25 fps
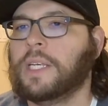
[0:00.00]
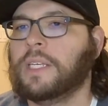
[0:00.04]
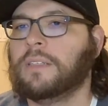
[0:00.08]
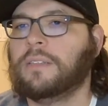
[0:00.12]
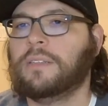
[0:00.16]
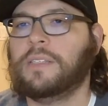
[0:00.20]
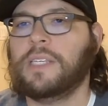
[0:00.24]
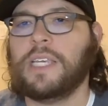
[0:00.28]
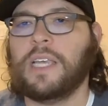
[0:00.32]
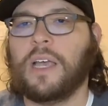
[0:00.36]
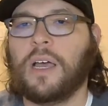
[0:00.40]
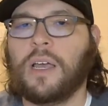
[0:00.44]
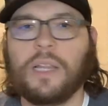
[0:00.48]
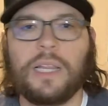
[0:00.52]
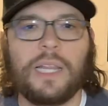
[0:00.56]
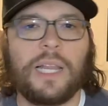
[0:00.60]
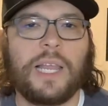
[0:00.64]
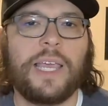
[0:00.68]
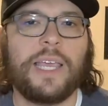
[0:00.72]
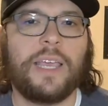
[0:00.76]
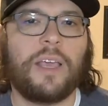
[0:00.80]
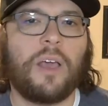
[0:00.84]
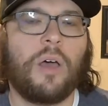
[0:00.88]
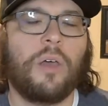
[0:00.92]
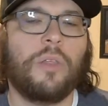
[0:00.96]
See,
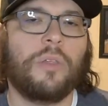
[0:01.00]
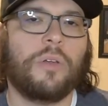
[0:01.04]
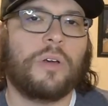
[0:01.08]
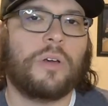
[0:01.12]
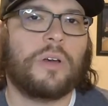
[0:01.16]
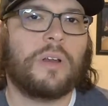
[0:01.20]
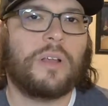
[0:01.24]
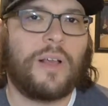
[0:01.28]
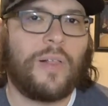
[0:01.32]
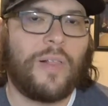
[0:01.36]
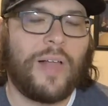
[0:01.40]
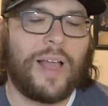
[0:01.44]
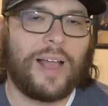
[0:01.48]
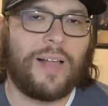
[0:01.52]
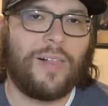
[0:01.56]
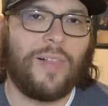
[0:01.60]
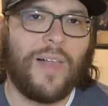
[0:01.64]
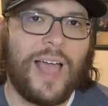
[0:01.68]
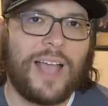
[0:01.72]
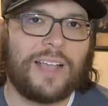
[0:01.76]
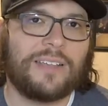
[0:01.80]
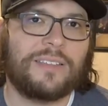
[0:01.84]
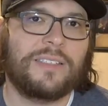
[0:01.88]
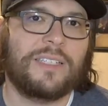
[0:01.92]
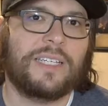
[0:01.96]
unlike other
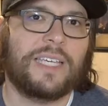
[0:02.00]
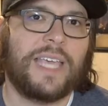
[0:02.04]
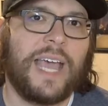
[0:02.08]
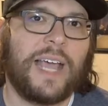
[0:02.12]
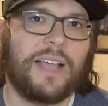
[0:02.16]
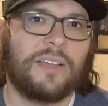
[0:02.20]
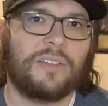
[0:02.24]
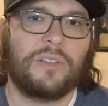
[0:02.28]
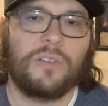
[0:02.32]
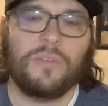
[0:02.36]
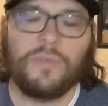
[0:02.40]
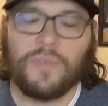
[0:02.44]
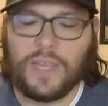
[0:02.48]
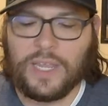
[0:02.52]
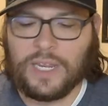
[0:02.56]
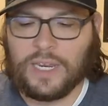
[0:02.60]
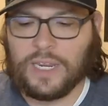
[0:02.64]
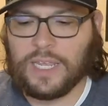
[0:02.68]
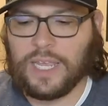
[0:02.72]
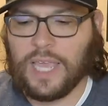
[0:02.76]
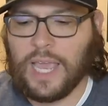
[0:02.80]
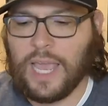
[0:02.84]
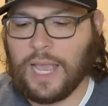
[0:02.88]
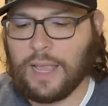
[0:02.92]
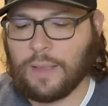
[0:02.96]
classic
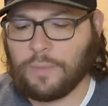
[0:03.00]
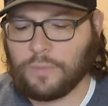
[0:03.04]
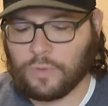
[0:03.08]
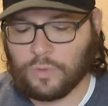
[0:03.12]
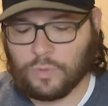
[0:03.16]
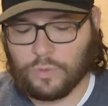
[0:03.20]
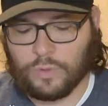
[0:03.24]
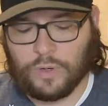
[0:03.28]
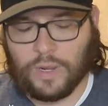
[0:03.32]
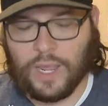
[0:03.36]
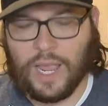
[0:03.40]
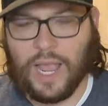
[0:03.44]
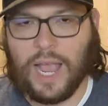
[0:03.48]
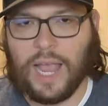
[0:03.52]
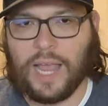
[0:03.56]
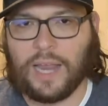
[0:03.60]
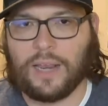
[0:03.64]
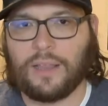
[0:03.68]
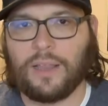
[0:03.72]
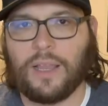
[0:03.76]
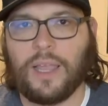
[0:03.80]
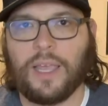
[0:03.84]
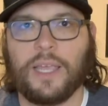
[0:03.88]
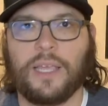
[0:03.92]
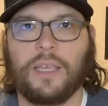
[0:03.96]
Castlevania games where you
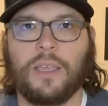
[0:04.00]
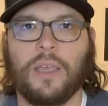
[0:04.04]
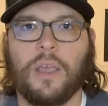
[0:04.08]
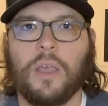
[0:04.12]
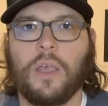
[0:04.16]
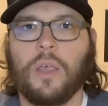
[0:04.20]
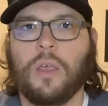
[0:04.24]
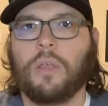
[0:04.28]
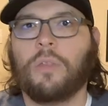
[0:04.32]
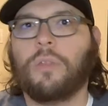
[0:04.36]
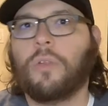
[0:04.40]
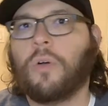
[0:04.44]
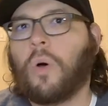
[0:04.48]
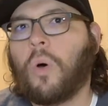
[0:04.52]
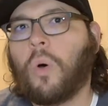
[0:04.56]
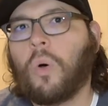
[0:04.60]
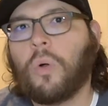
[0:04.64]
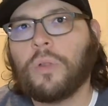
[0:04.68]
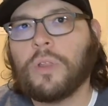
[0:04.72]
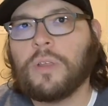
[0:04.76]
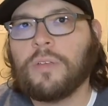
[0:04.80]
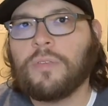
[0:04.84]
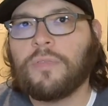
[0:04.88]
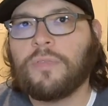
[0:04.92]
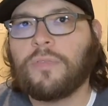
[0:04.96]
had like the
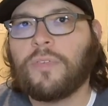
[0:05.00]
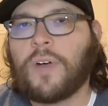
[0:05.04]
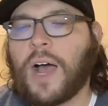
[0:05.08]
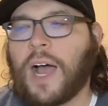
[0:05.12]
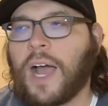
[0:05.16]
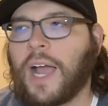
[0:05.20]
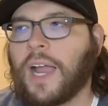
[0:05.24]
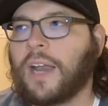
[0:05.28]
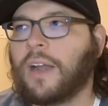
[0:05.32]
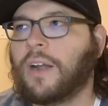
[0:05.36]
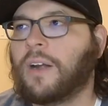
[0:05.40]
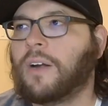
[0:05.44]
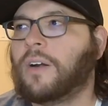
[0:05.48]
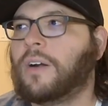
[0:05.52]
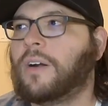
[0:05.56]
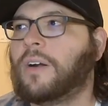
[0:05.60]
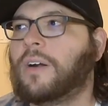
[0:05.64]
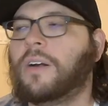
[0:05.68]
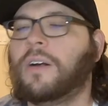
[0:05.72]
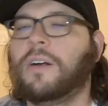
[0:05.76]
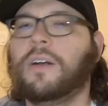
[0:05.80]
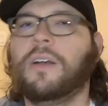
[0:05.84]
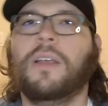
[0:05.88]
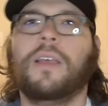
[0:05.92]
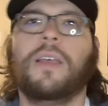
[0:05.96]
holy
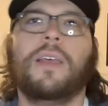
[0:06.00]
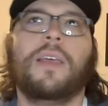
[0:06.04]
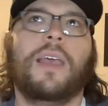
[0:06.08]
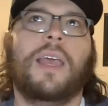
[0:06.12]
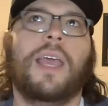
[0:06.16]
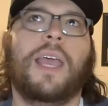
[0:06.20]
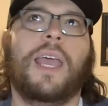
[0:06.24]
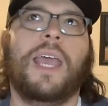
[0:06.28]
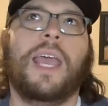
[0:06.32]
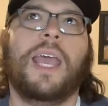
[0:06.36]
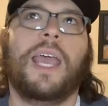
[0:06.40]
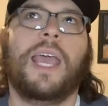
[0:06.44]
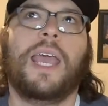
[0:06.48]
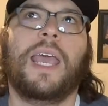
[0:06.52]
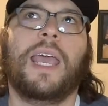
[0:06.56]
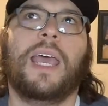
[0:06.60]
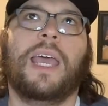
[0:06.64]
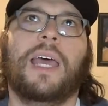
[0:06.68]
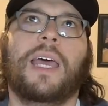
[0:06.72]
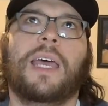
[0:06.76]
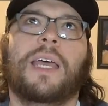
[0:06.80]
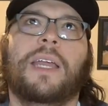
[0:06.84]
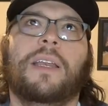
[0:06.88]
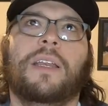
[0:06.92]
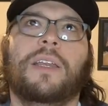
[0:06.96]
fire
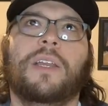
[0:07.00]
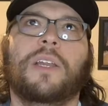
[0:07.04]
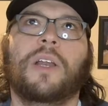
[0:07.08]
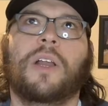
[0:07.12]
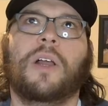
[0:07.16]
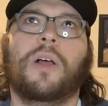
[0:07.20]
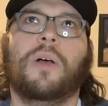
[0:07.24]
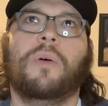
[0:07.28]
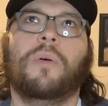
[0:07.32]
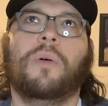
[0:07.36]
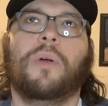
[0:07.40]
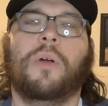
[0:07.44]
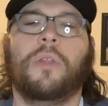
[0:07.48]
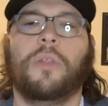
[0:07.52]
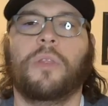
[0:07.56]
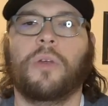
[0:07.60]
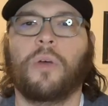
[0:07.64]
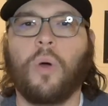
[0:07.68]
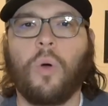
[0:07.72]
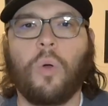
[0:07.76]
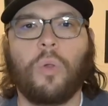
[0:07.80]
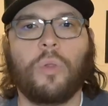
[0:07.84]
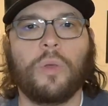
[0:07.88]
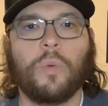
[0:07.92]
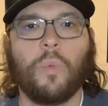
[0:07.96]
and, you know, or the
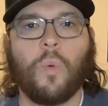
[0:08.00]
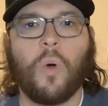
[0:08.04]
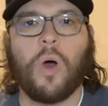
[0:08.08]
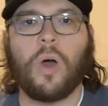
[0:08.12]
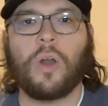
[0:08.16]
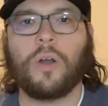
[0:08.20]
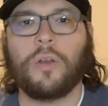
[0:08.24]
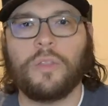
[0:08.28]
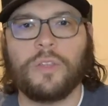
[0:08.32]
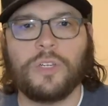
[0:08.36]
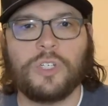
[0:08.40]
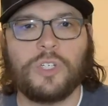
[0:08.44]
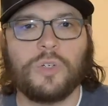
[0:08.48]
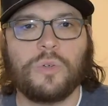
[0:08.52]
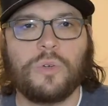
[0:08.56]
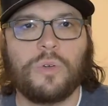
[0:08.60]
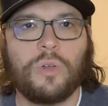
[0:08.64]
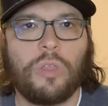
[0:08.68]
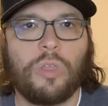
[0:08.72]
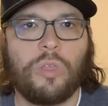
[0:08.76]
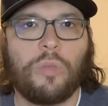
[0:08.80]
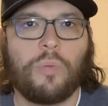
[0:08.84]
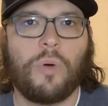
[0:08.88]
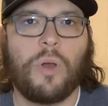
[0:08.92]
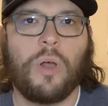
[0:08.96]
holy water that you
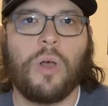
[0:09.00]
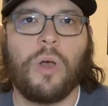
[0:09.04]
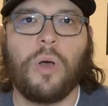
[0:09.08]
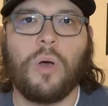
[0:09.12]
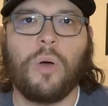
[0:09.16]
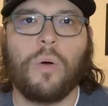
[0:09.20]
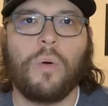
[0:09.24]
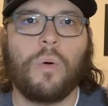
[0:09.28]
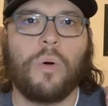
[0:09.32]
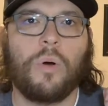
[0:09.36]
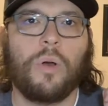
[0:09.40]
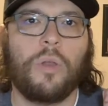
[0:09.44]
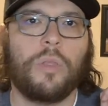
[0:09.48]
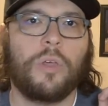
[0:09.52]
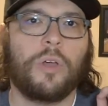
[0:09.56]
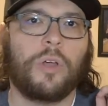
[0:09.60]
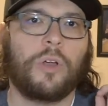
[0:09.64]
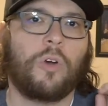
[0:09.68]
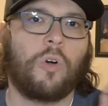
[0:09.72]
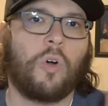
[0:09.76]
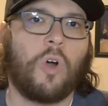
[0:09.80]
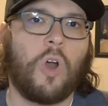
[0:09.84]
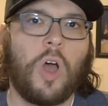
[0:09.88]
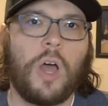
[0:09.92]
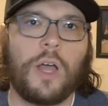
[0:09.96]
could throw, or the
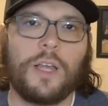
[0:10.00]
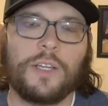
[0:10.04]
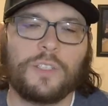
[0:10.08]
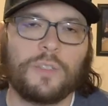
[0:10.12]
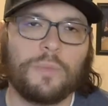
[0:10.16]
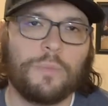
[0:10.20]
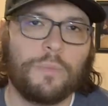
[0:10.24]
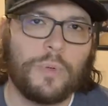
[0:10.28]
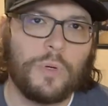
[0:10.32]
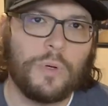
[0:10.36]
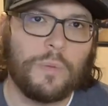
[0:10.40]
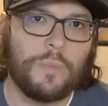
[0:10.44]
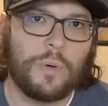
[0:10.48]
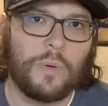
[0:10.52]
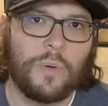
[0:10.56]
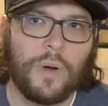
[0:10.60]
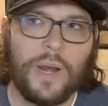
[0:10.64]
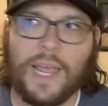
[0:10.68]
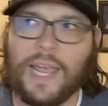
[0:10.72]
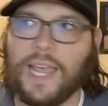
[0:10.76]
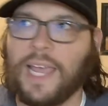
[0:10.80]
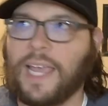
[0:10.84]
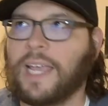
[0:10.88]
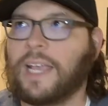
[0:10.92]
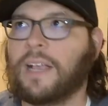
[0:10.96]
cross
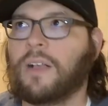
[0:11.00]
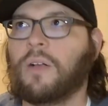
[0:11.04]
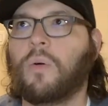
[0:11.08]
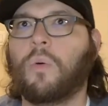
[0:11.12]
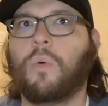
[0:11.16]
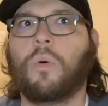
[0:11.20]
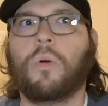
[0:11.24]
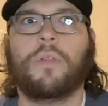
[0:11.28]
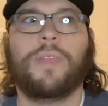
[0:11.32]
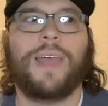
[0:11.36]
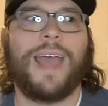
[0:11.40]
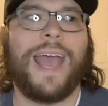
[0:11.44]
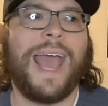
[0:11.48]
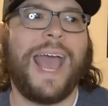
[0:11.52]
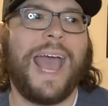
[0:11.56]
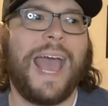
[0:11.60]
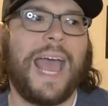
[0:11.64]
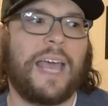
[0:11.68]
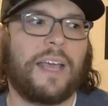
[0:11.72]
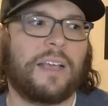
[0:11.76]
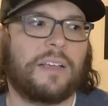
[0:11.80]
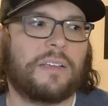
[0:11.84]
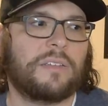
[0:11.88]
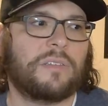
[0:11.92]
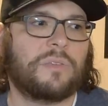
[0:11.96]
boomerang, or the
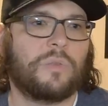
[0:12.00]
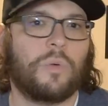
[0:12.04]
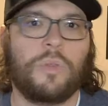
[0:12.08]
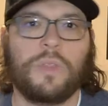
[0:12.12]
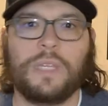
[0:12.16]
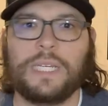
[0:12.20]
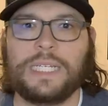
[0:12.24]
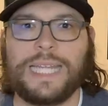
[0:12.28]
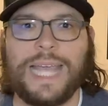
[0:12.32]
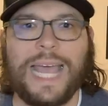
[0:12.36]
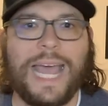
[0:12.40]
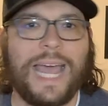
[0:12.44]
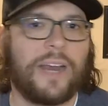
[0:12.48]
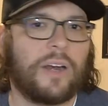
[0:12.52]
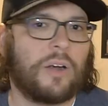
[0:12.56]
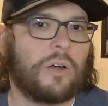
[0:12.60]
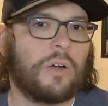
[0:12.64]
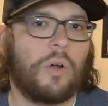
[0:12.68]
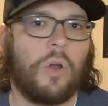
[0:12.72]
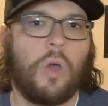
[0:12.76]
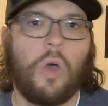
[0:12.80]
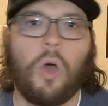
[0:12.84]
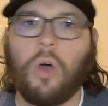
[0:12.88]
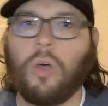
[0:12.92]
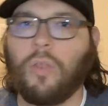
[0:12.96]
axe, or the
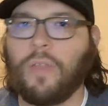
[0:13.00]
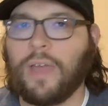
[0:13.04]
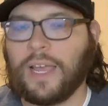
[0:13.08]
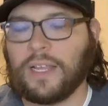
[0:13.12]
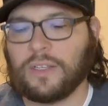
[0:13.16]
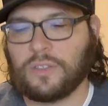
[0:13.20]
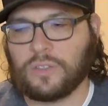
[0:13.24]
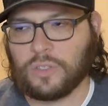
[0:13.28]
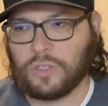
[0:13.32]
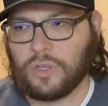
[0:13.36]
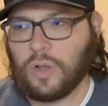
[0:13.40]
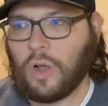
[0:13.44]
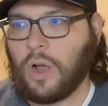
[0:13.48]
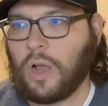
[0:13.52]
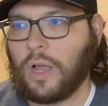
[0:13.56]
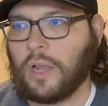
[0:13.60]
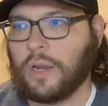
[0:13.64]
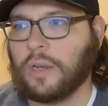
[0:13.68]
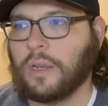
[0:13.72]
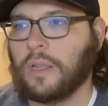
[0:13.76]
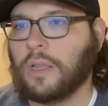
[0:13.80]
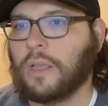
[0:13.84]
dagger, all that's gone.